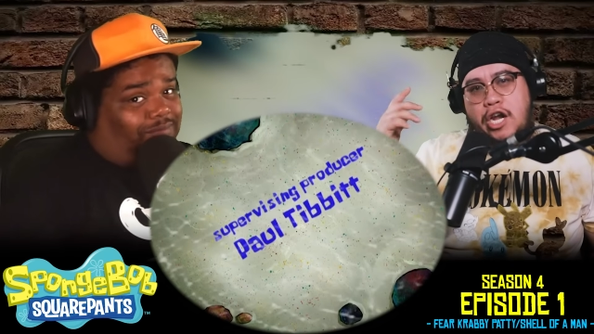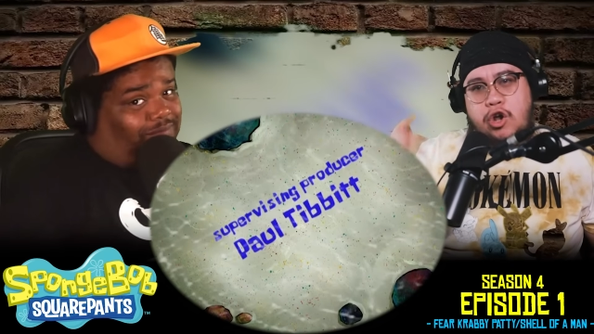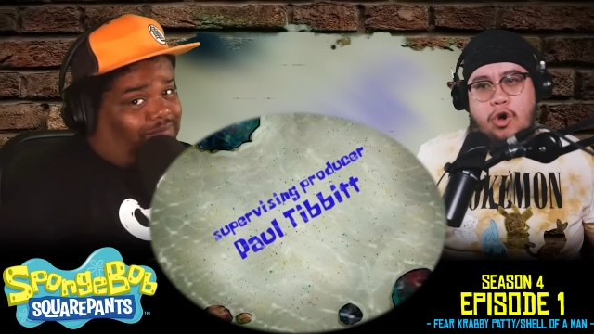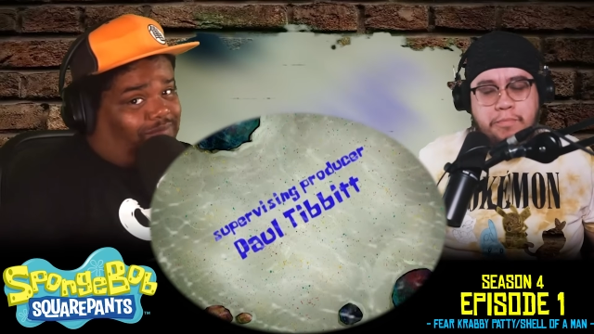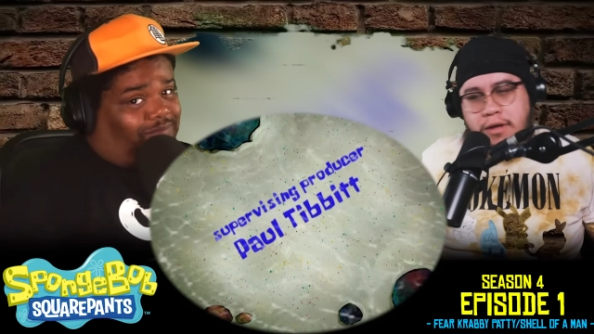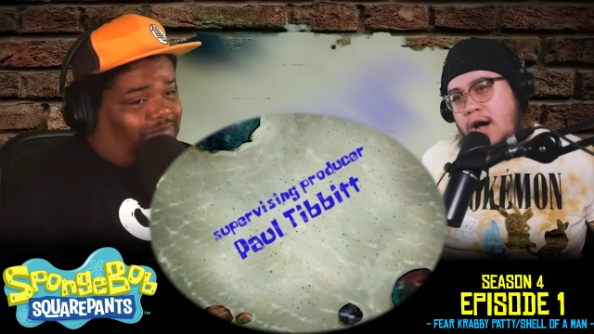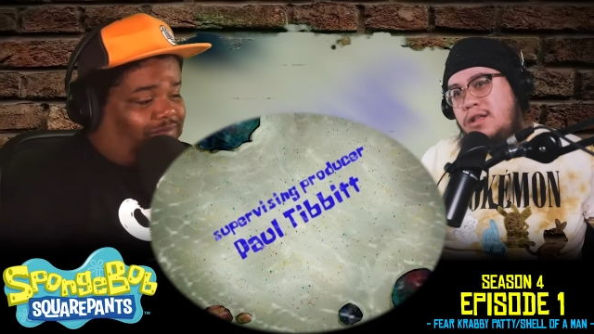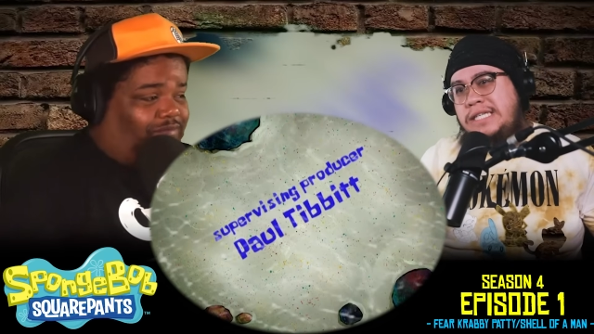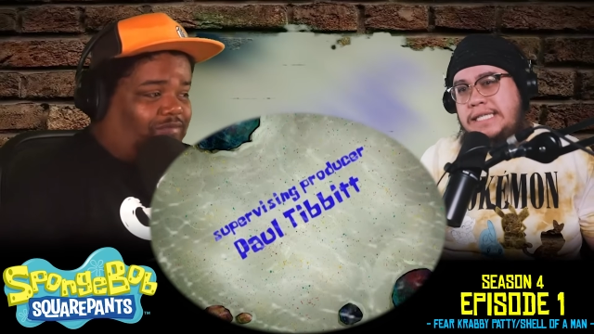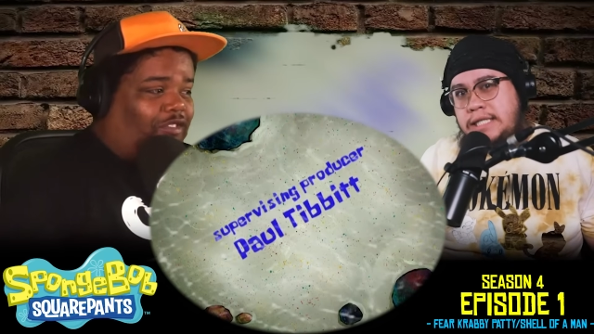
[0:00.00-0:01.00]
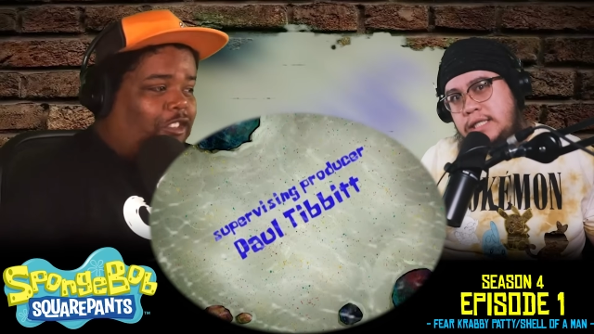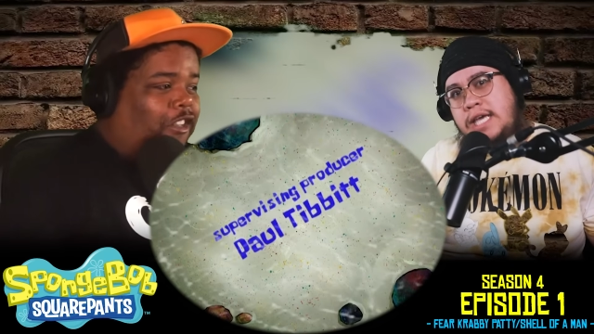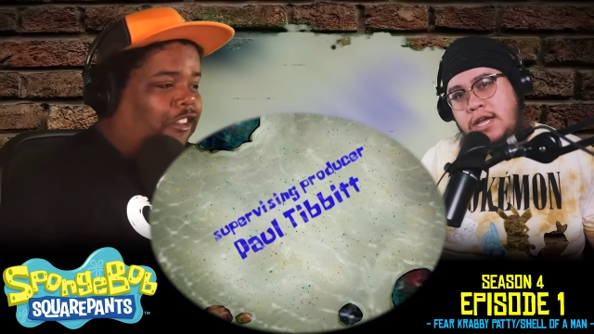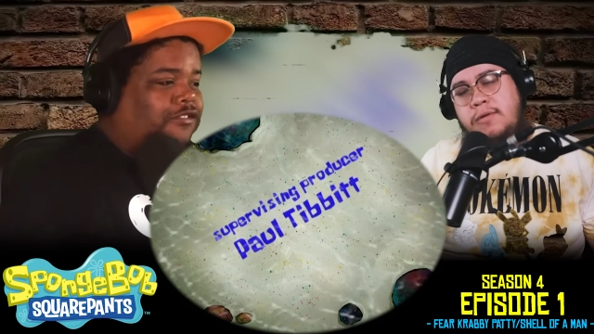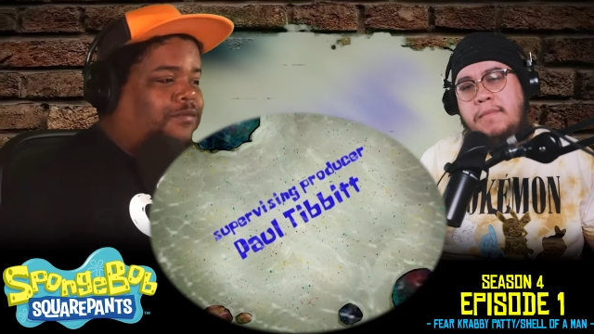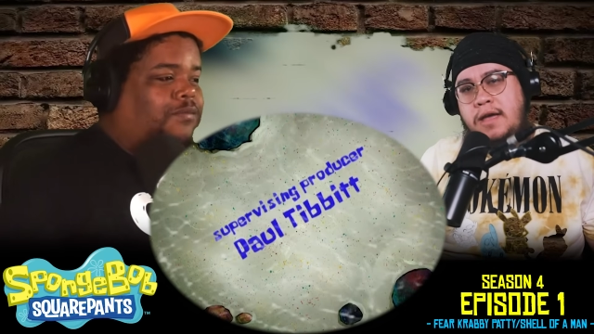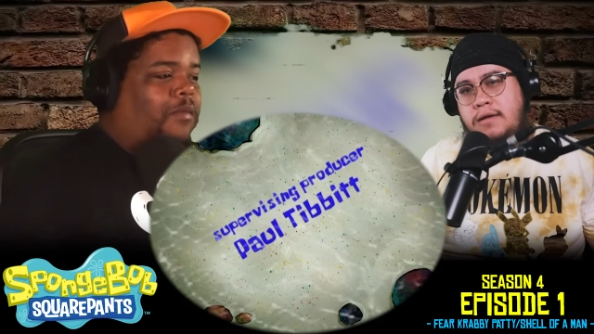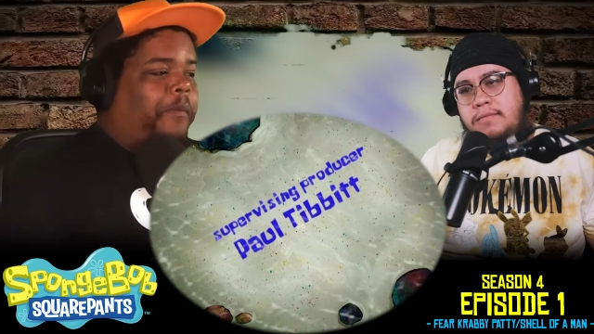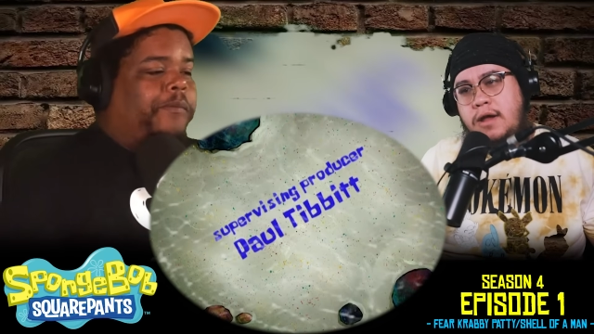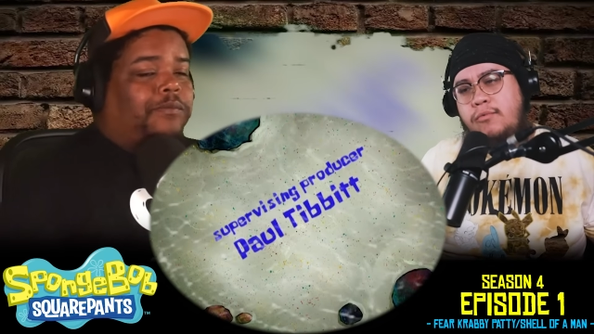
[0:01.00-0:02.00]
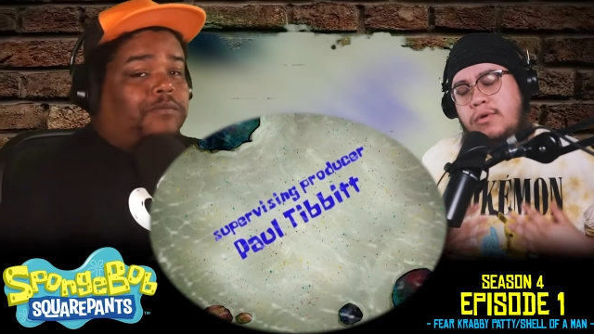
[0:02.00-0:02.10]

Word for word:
Speaker 1: And I hope y'all are still here, man.